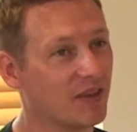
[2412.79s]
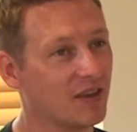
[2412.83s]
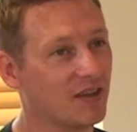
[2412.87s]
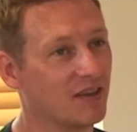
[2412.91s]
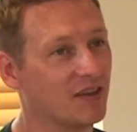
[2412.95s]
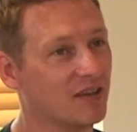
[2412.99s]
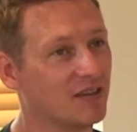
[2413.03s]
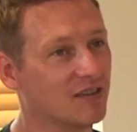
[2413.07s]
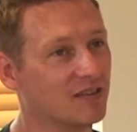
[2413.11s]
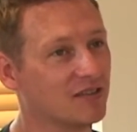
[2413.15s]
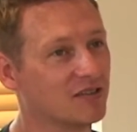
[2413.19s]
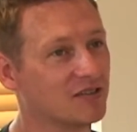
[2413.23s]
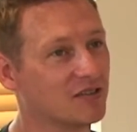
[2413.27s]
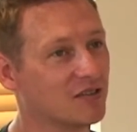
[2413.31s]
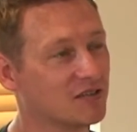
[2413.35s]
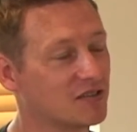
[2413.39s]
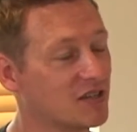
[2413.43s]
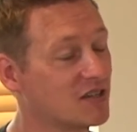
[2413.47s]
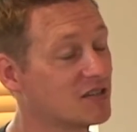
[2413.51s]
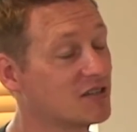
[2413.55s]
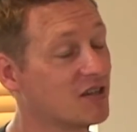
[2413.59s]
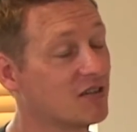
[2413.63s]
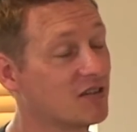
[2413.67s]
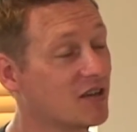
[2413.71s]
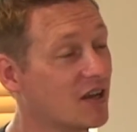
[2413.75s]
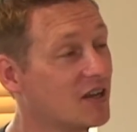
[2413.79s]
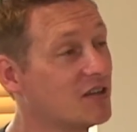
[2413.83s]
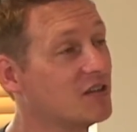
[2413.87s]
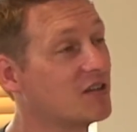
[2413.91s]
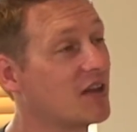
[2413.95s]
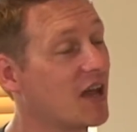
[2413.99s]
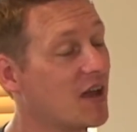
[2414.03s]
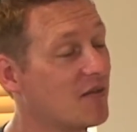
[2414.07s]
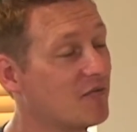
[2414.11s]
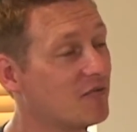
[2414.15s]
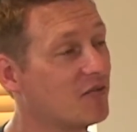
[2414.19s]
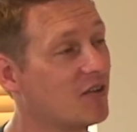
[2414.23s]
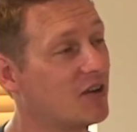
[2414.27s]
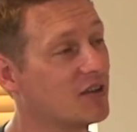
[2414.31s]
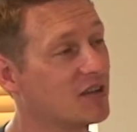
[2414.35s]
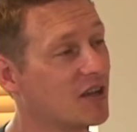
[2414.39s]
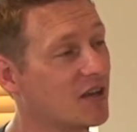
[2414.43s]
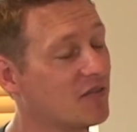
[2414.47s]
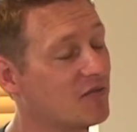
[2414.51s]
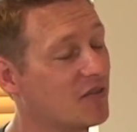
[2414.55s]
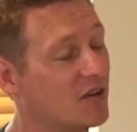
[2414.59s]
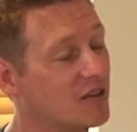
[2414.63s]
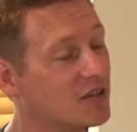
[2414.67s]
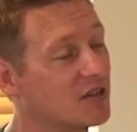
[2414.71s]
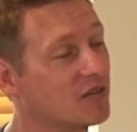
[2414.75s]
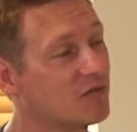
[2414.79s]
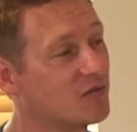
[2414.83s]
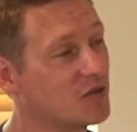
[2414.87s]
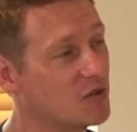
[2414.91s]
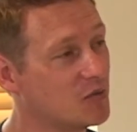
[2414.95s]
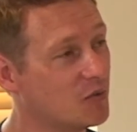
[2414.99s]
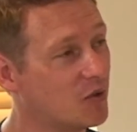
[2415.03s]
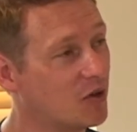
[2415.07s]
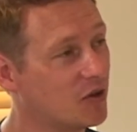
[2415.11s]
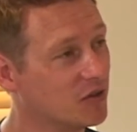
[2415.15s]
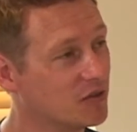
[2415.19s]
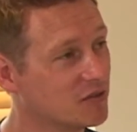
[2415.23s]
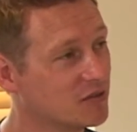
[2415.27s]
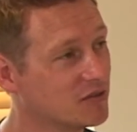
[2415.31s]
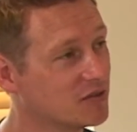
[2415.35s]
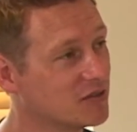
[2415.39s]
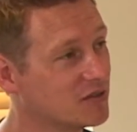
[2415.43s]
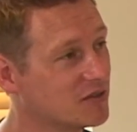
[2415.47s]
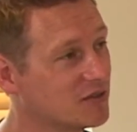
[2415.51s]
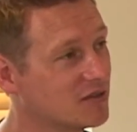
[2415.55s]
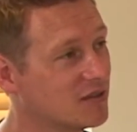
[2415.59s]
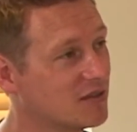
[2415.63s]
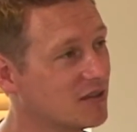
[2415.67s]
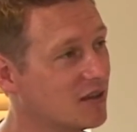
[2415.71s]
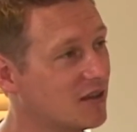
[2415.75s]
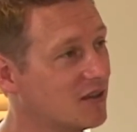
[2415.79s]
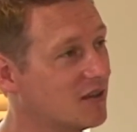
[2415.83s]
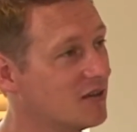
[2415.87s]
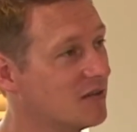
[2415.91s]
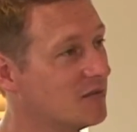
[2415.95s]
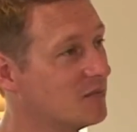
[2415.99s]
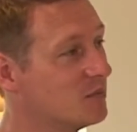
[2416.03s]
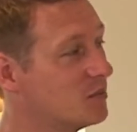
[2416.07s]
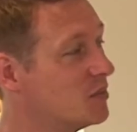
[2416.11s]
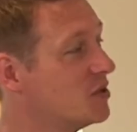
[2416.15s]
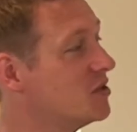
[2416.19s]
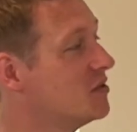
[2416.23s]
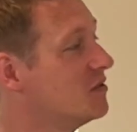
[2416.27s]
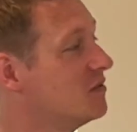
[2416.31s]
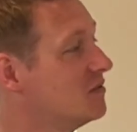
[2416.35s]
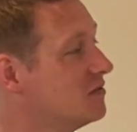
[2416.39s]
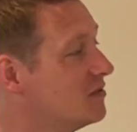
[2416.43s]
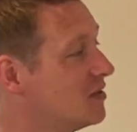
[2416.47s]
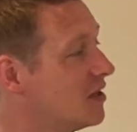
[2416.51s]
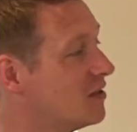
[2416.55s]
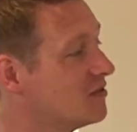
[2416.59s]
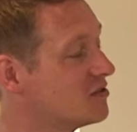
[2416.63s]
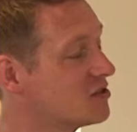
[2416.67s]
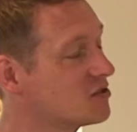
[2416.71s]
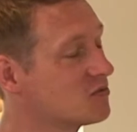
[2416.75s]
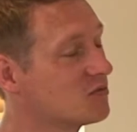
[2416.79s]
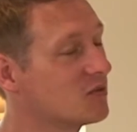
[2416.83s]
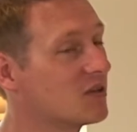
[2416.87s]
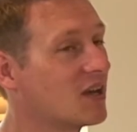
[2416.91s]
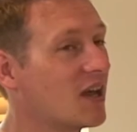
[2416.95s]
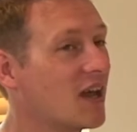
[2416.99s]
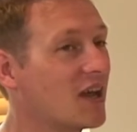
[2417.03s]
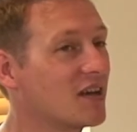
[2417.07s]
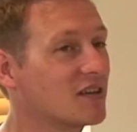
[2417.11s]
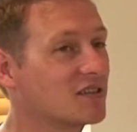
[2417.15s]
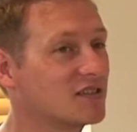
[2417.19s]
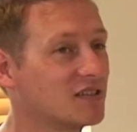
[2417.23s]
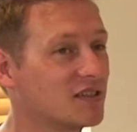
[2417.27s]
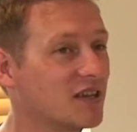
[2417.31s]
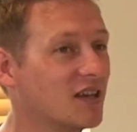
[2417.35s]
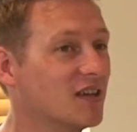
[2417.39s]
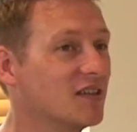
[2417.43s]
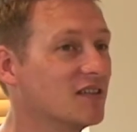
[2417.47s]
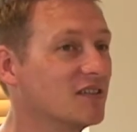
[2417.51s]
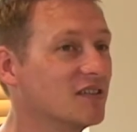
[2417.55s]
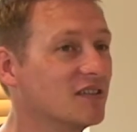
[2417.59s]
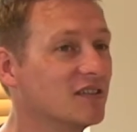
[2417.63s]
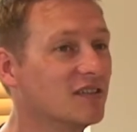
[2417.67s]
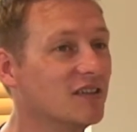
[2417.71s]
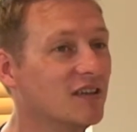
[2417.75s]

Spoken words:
and so I say, it's okay, you can find that funny if you want, but just relax again.